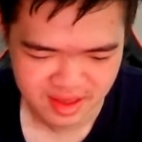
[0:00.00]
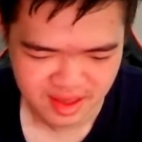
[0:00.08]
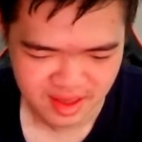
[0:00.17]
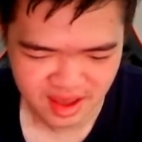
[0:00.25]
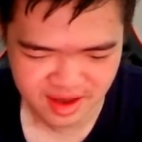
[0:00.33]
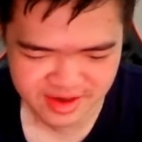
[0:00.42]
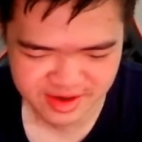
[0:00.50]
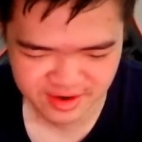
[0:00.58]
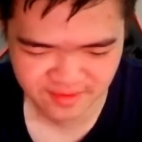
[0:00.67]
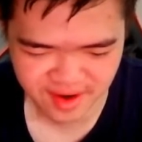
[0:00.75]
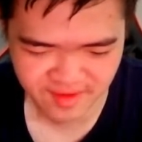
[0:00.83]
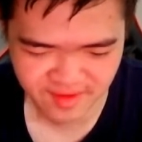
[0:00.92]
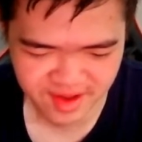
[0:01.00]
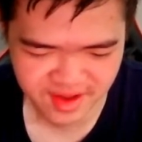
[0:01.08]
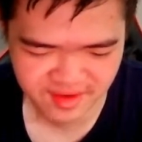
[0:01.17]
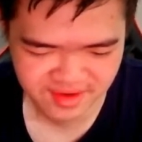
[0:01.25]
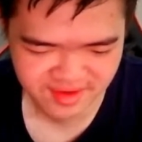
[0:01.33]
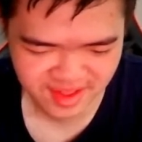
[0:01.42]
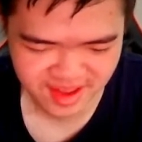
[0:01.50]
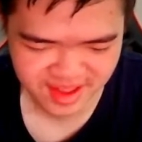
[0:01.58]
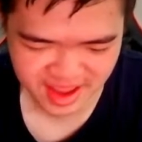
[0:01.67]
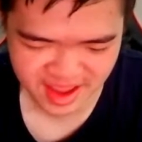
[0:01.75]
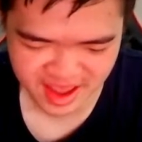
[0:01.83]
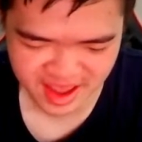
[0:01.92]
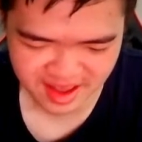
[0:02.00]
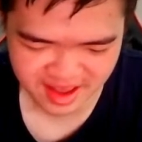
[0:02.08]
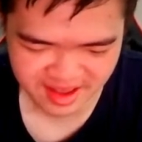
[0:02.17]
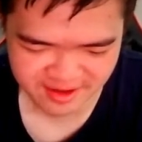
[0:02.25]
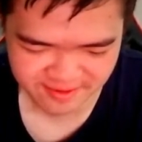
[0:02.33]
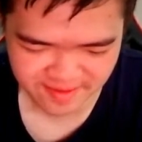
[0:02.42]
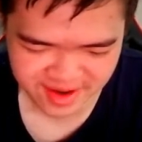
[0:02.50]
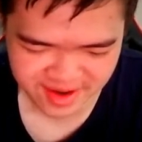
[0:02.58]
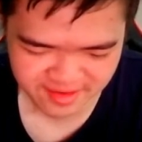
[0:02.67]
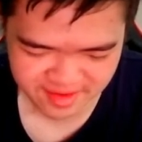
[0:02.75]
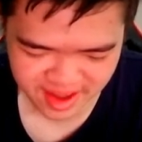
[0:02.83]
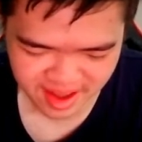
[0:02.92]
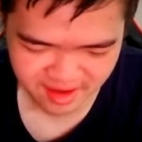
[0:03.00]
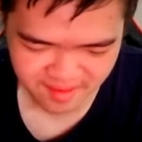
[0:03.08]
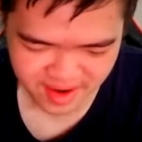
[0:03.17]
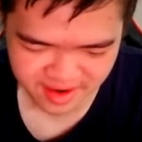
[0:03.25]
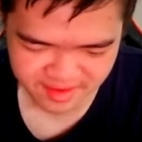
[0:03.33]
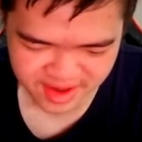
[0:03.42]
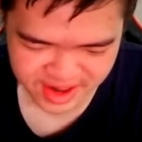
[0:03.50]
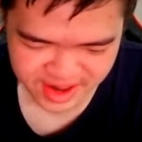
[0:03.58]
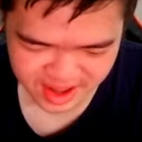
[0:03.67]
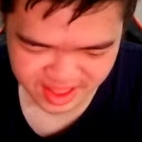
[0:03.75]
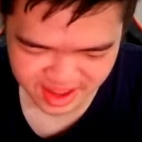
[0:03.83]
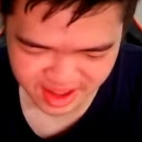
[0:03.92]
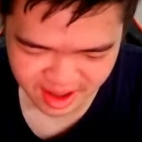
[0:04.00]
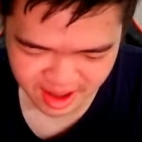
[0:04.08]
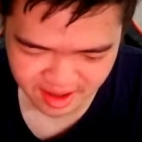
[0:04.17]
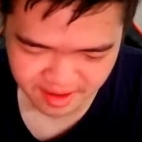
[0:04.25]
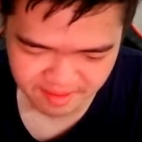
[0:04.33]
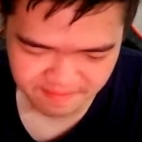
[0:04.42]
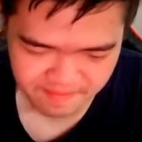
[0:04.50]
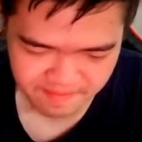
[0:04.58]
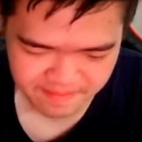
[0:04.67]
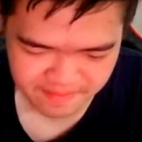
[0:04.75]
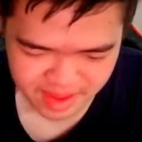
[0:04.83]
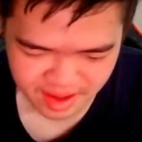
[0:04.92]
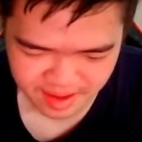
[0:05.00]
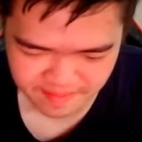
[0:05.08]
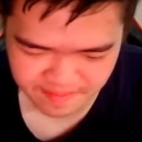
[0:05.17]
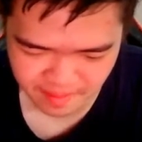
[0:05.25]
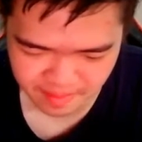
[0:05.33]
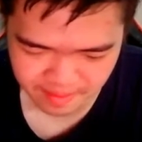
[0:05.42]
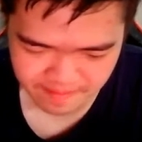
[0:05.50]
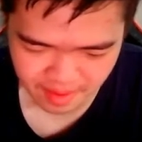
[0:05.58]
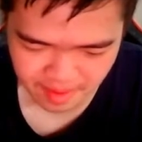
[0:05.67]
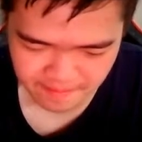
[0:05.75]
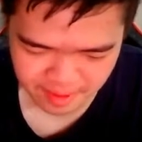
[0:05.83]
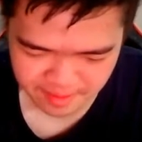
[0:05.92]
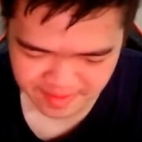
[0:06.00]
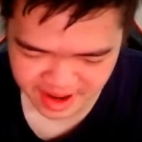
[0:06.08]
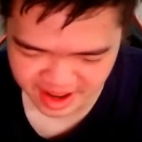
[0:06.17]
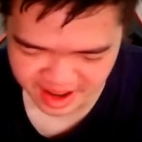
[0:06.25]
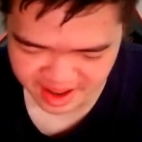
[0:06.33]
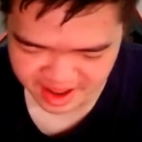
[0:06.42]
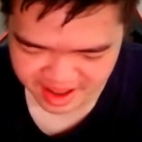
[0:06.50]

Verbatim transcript: Hey sir, why why don't you like the uh why do you uh, why do you dislike the uh the bump, bumper B?